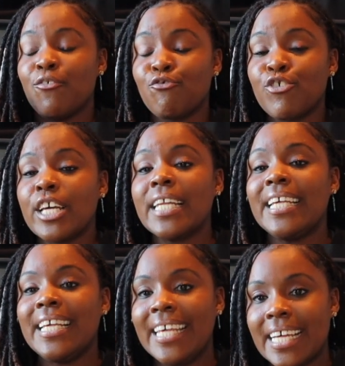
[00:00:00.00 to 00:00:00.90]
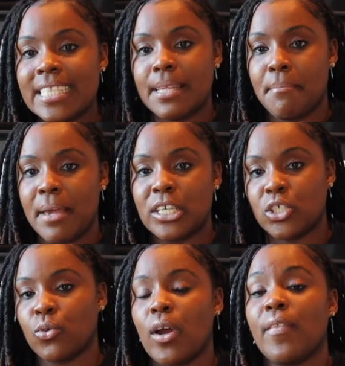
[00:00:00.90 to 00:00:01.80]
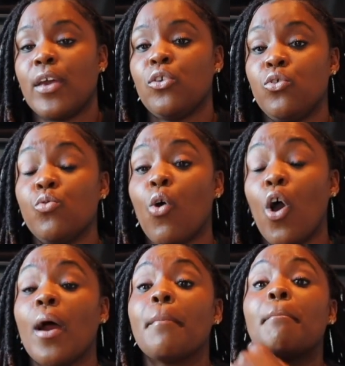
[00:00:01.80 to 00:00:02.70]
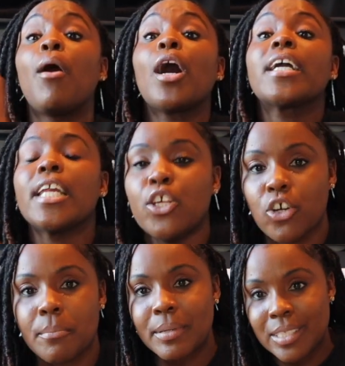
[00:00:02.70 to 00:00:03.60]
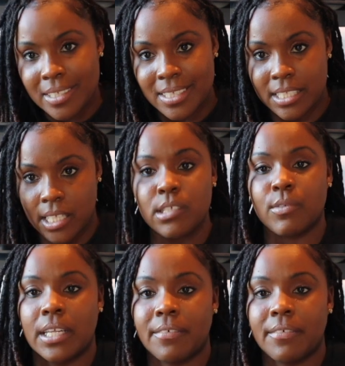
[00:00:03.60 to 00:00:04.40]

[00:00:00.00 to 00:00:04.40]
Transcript: really get to make sure that you are marketing your business successfully,